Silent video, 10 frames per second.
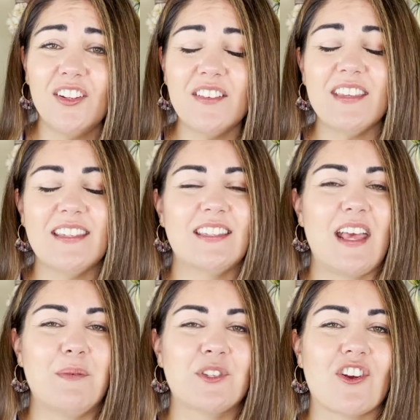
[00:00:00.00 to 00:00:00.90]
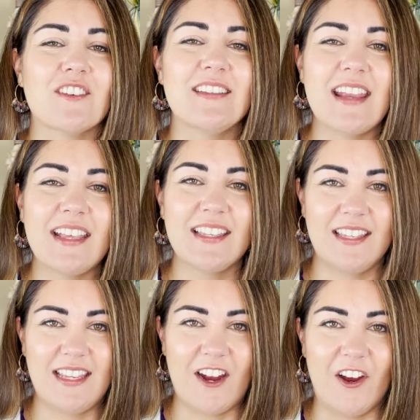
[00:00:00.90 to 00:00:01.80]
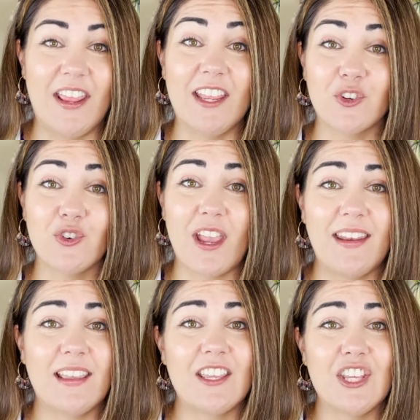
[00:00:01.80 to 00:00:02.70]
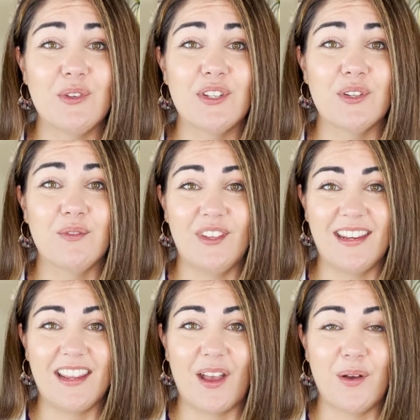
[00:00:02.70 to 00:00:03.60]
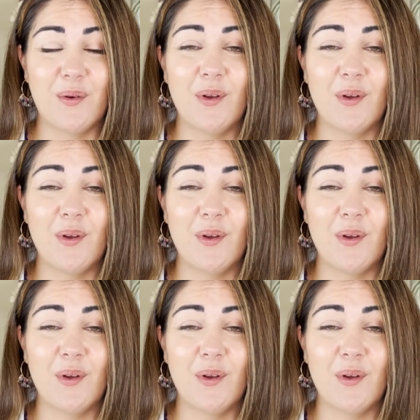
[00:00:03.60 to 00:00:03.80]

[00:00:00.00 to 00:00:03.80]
of these steps are necessary in creating a YouTube video.